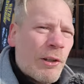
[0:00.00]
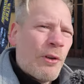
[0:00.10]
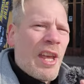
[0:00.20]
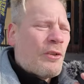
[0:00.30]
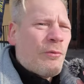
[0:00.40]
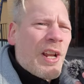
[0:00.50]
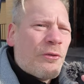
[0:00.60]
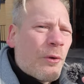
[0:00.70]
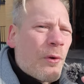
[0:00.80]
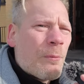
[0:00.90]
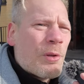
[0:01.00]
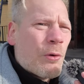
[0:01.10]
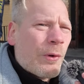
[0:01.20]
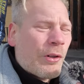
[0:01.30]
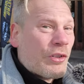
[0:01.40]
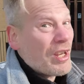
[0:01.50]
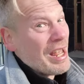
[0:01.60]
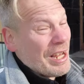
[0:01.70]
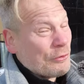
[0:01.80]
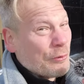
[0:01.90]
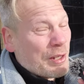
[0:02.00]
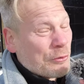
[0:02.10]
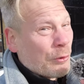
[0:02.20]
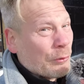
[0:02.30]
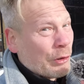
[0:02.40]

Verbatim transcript: a look at retro computers and retro